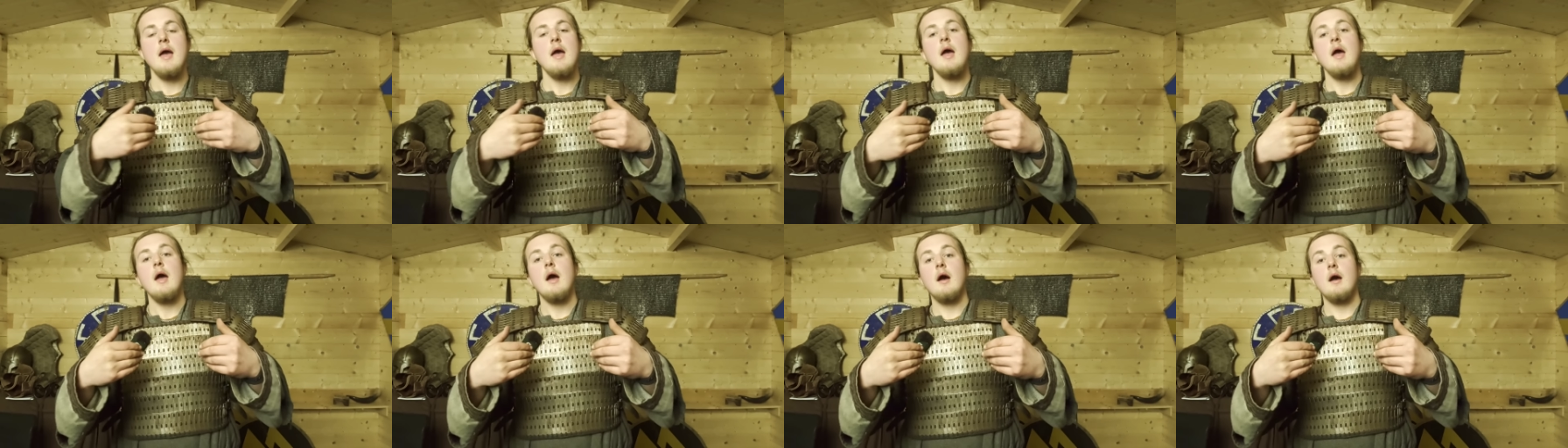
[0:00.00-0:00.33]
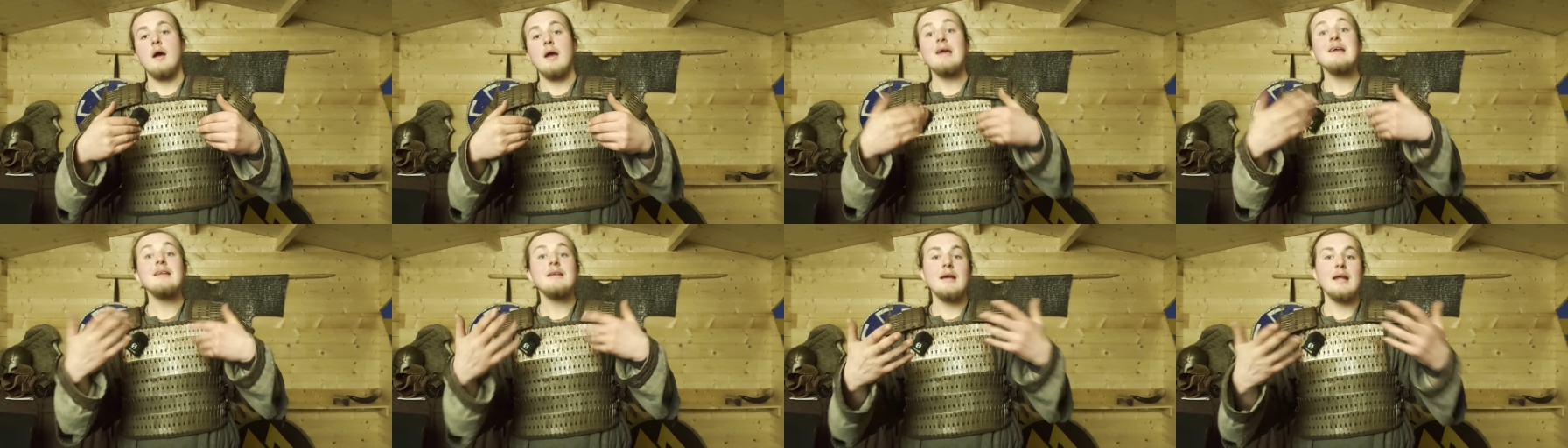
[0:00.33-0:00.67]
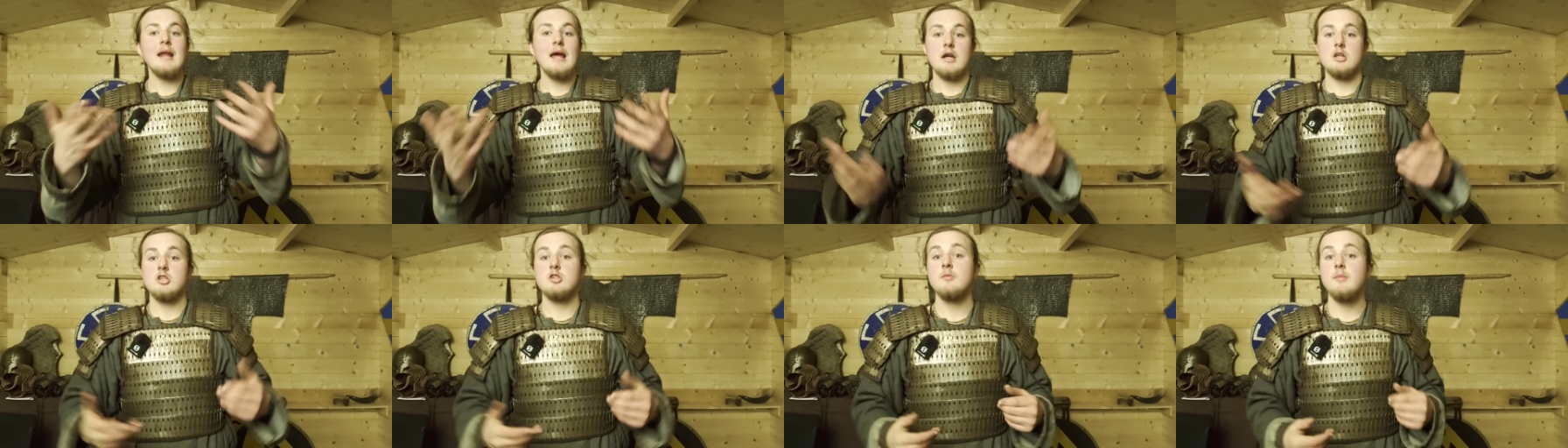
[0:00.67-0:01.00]
it can
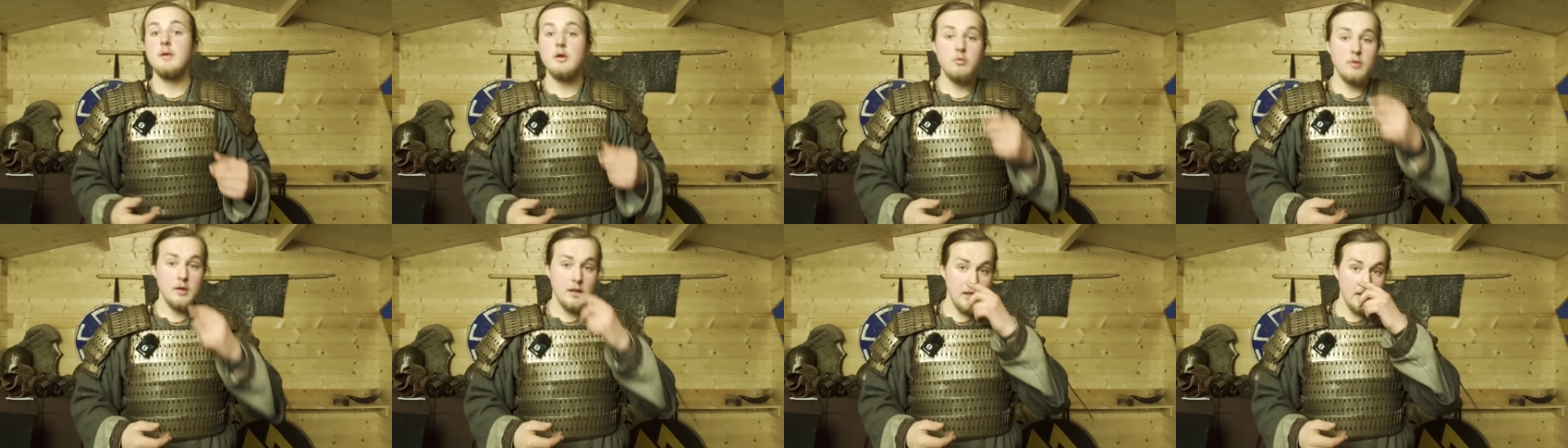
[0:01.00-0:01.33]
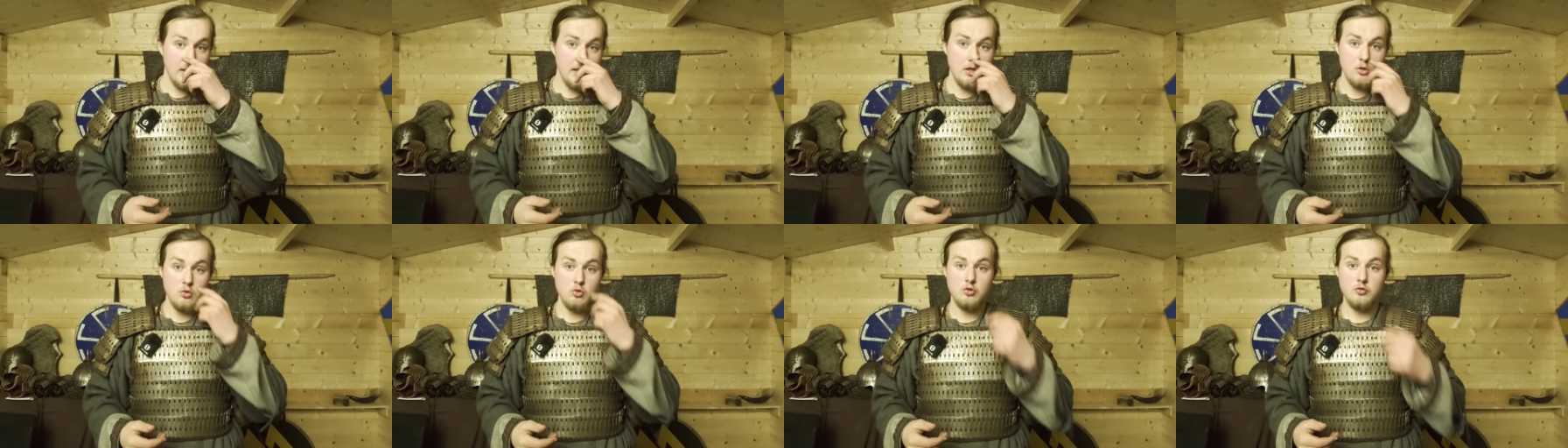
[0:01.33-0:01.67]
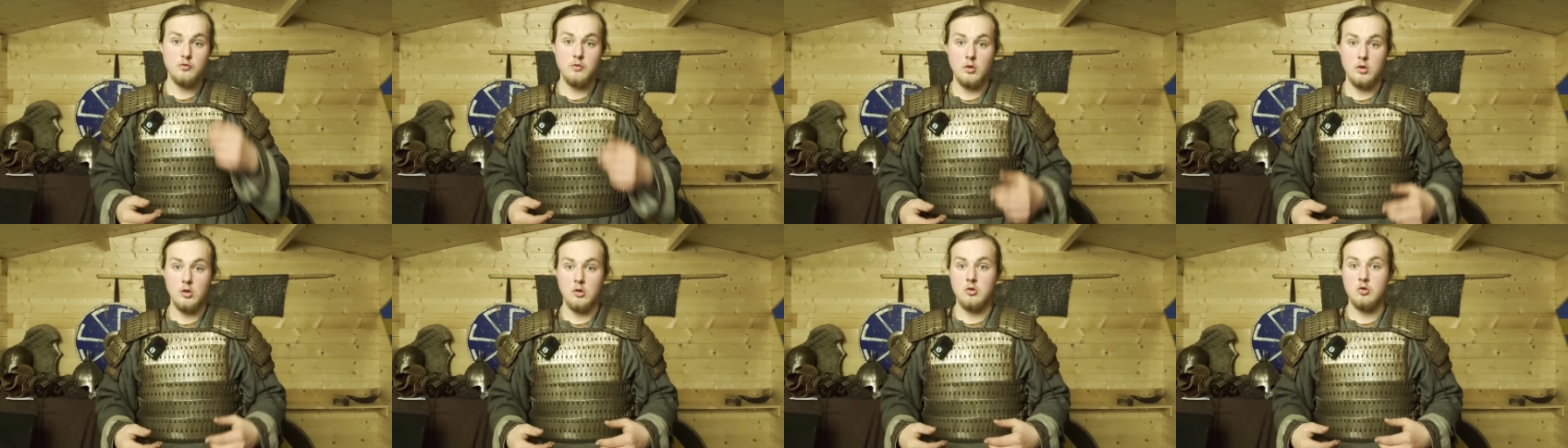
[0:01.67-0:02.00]
actually be really
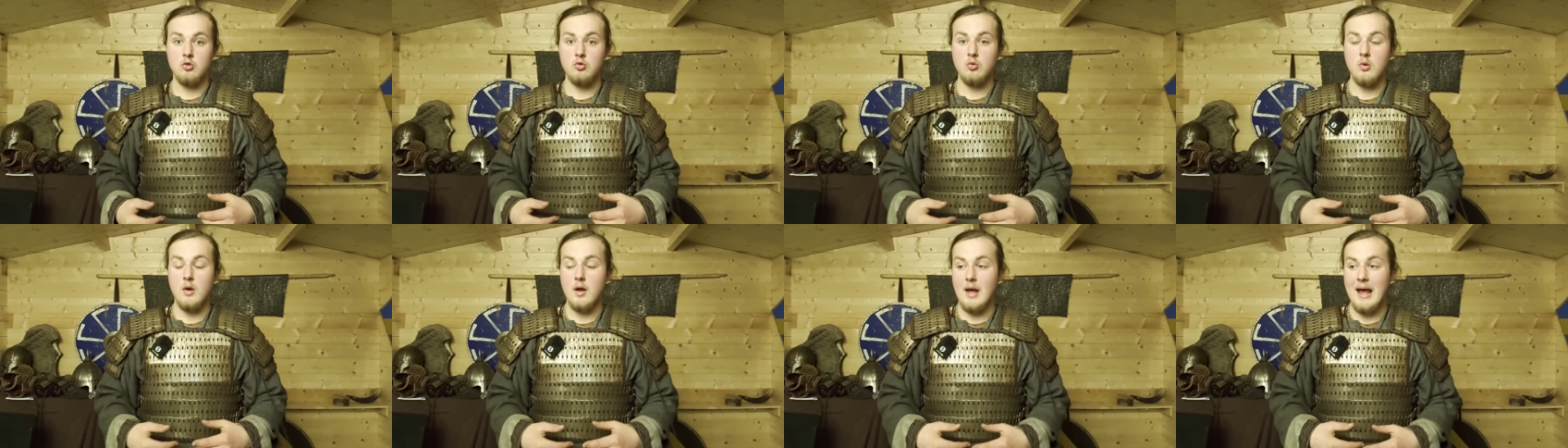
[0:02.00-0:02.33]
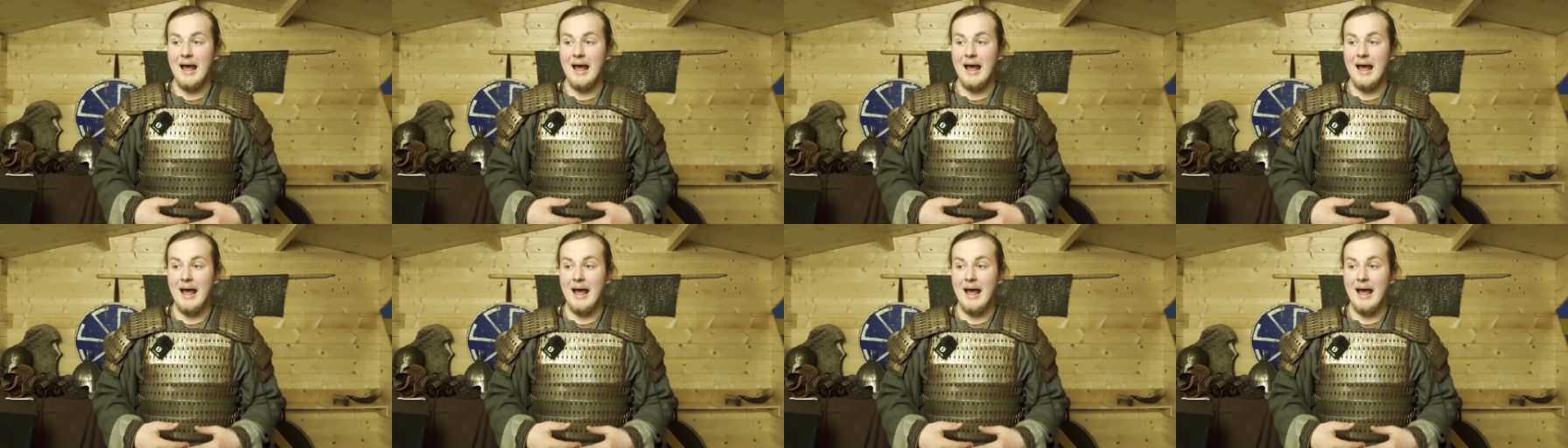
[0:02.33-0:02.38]
useful to